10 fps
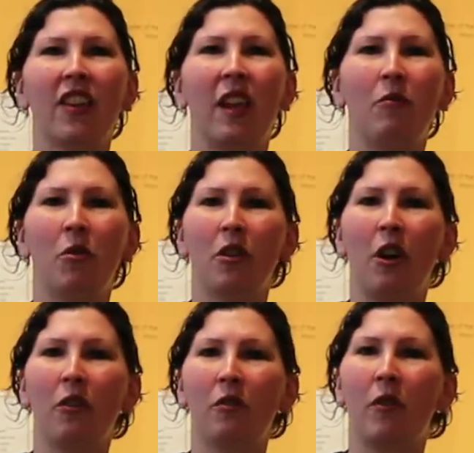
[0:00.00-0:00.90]
Samuel
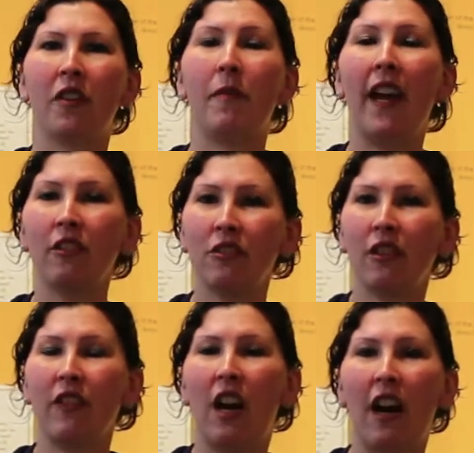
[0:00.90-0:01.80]
Coates was manager
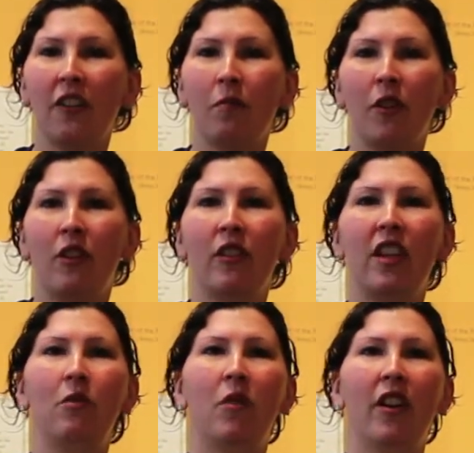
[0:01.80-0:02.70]
of the hospital.
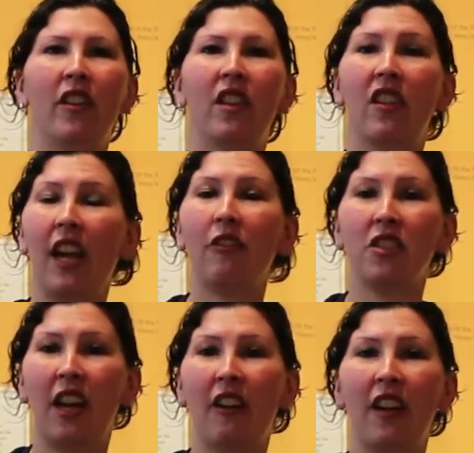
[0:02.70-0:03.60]
He was the
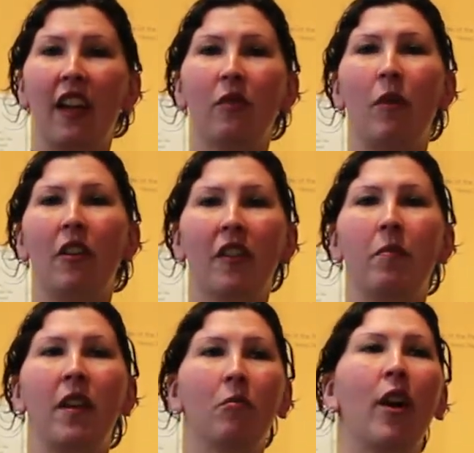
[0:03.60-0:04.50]
secretary as well as
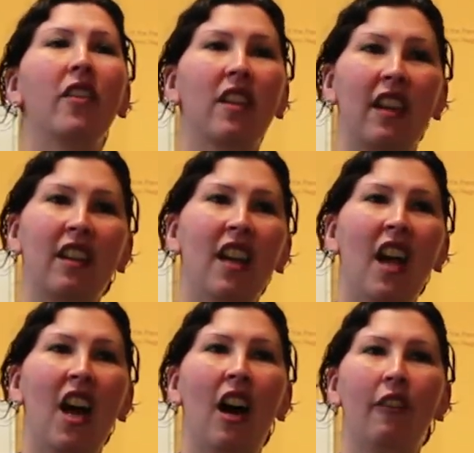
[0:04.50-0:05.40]
being president
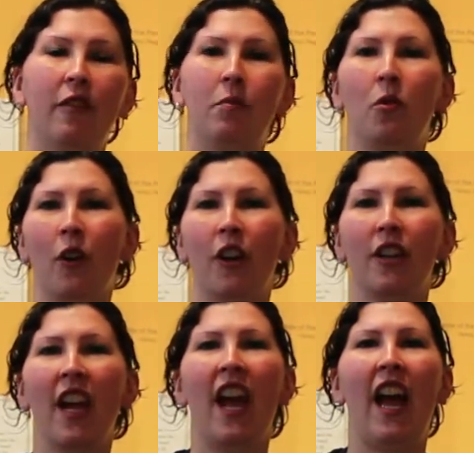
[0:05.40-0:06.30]
of the
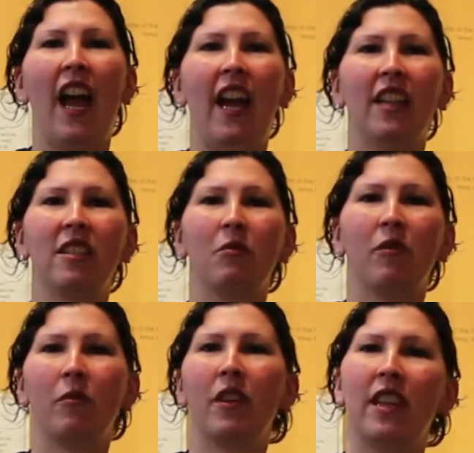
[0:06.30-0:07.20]
board, and it
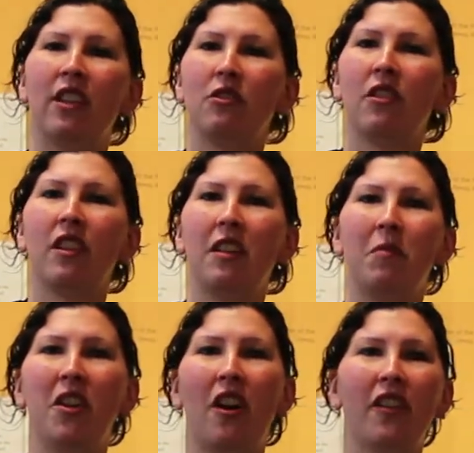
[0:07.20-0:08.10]
was really interesting
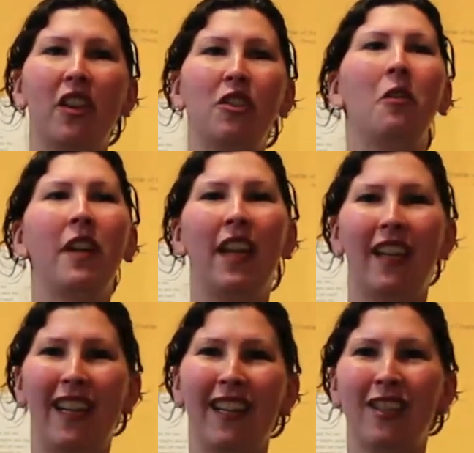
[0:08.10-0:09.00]
because he
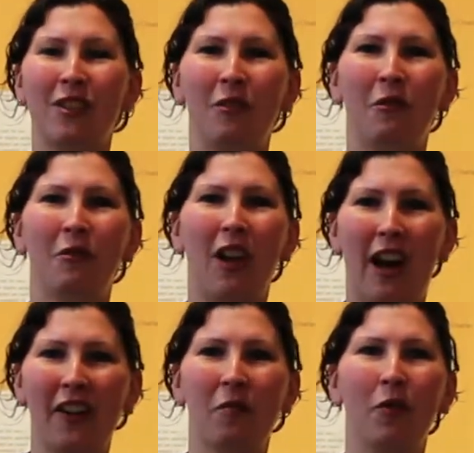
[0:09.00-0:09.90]
donated it to the
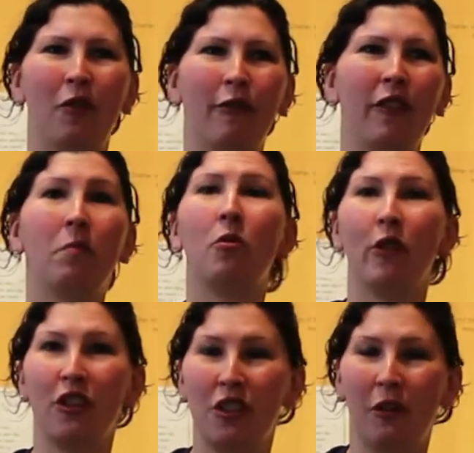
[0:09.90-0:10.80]
hospital for the
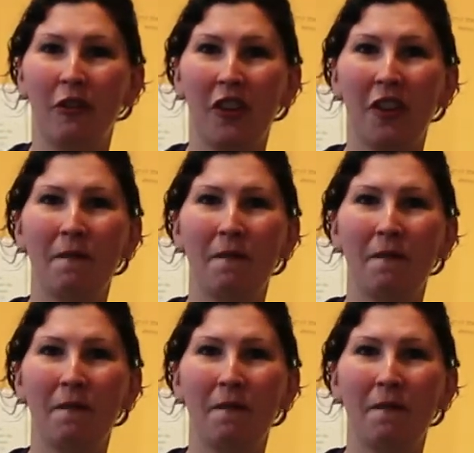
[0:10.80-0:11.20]
board's use,